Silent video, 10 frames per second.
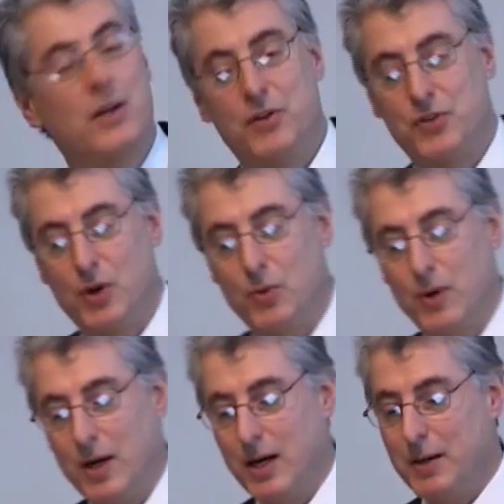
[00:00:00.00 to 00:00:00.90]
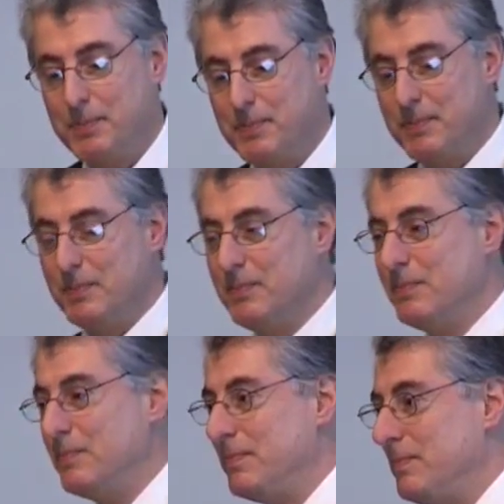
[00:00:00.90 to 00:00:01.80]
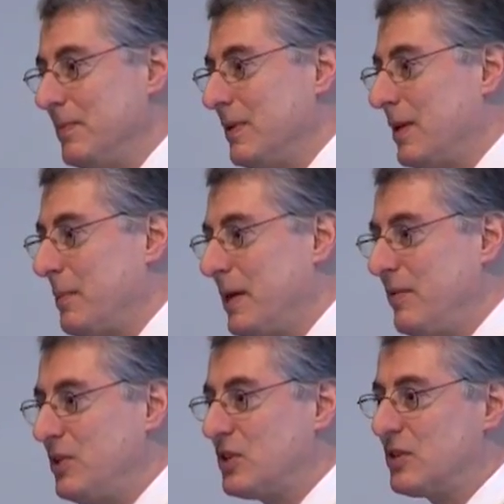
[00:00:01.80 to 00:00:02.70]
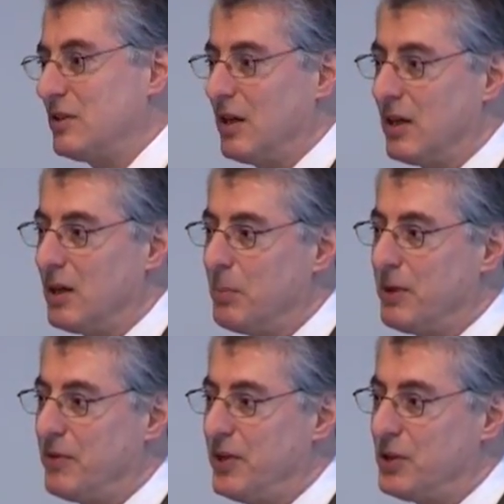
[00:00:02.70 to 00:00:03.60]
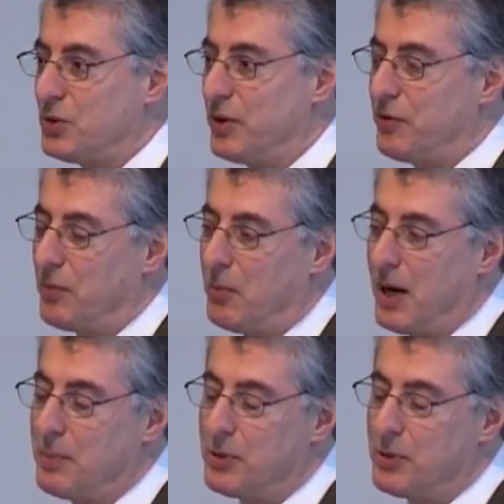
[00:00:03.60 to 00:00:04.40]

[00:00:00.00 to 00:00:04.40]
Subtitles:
So let me give you just a little bit of history from my